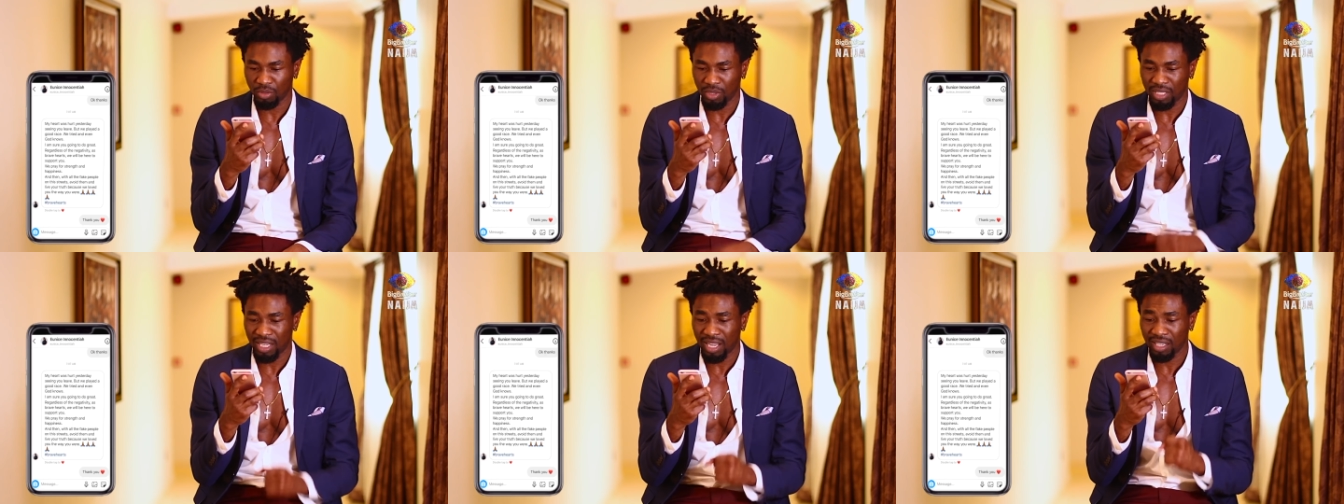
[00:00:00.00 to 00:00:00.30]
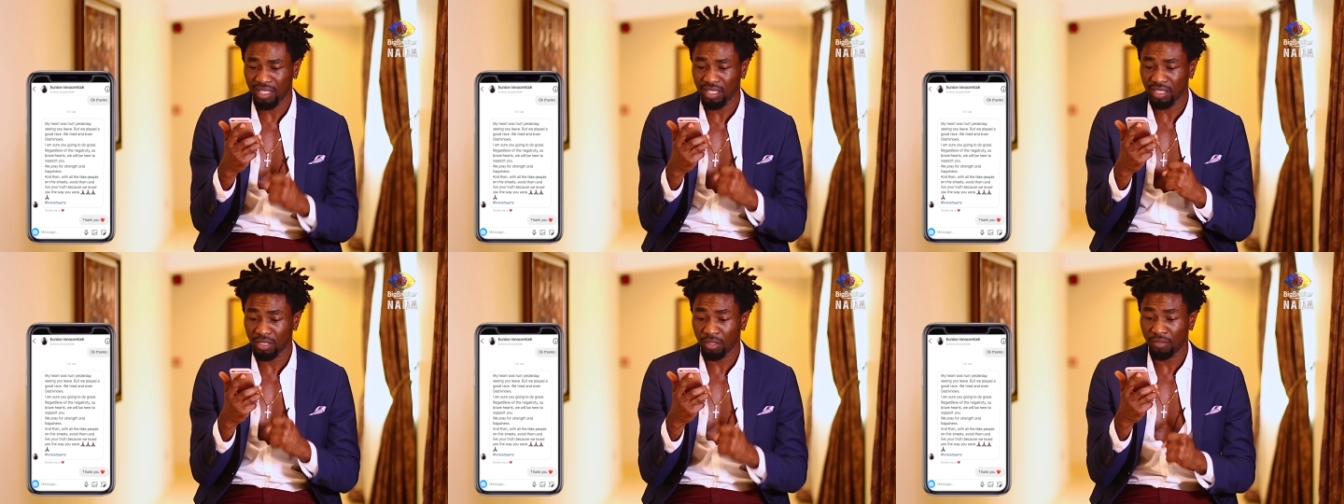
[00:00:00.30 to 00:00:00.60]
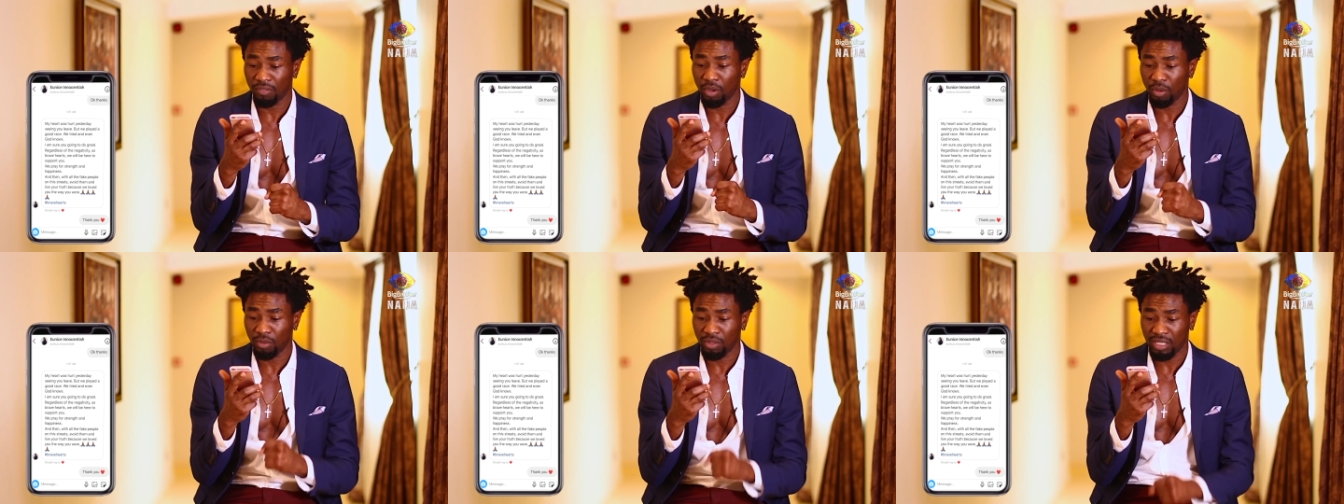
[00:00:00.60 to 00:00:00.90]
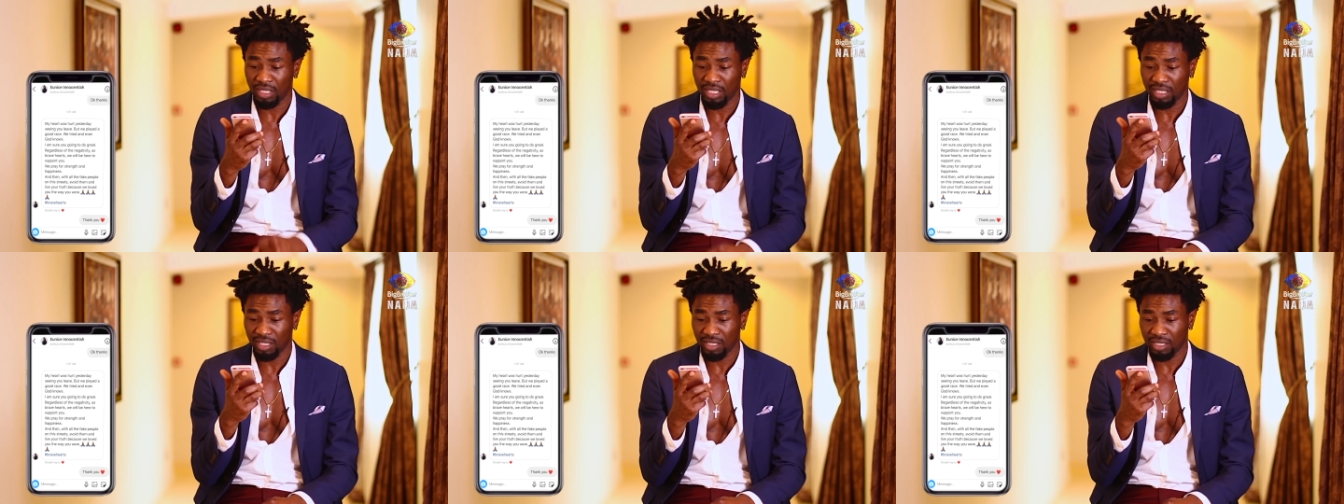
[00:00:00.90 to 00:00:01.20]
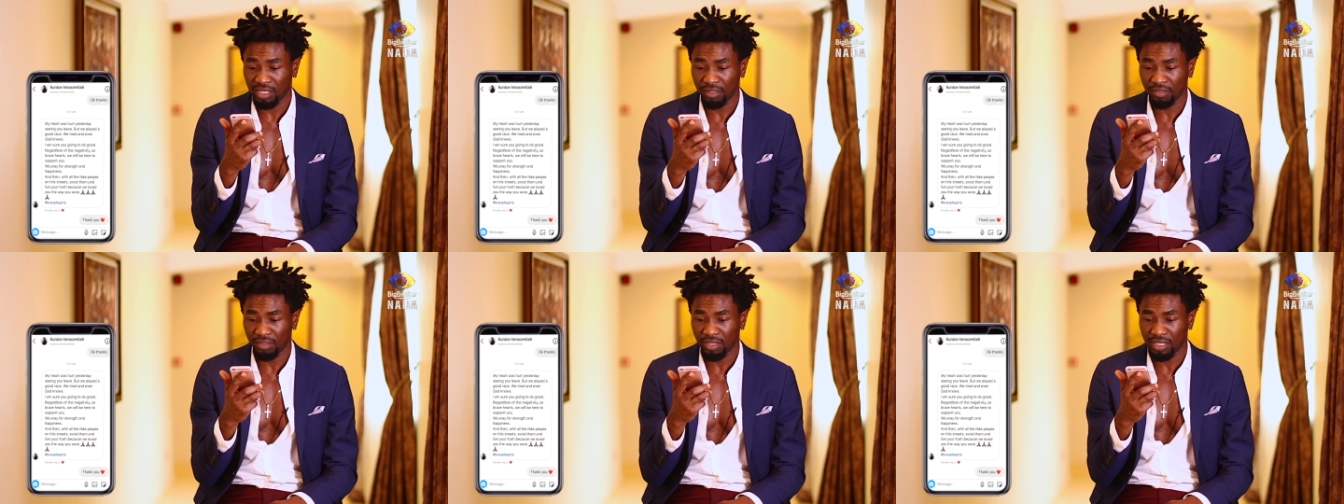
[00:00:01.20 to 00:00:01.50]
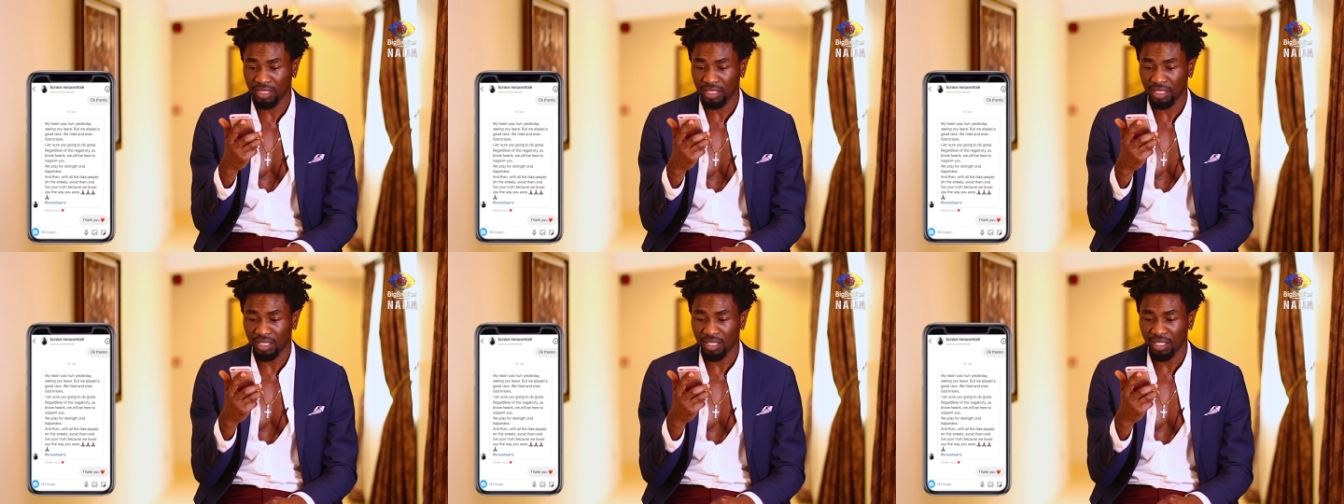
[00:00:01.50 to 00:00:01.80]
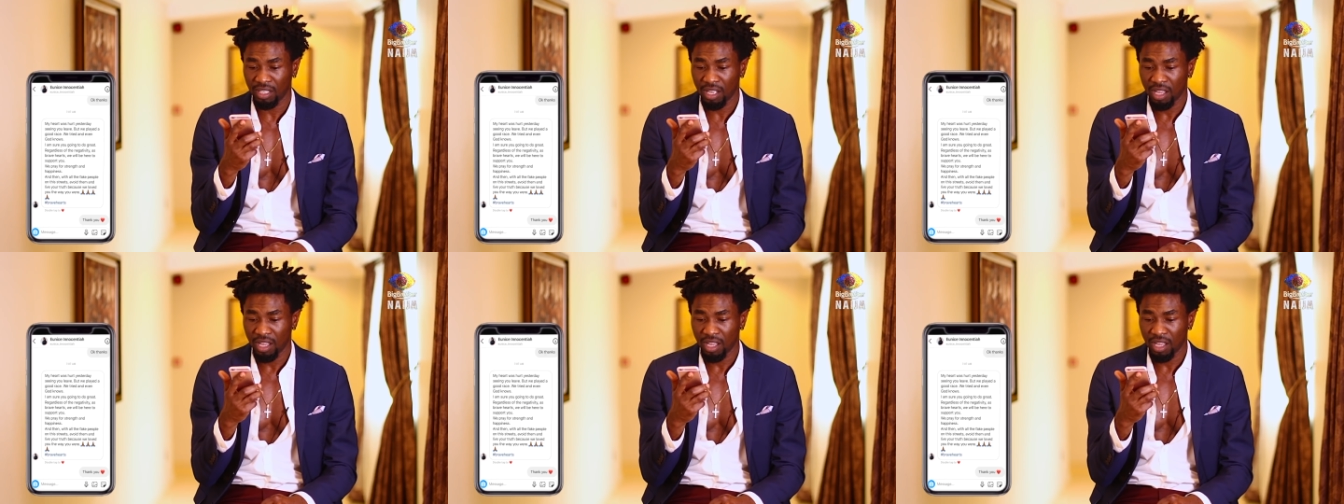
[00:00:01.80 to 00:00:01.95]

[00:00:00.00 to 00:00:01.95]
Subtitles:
regardless of all the negativity.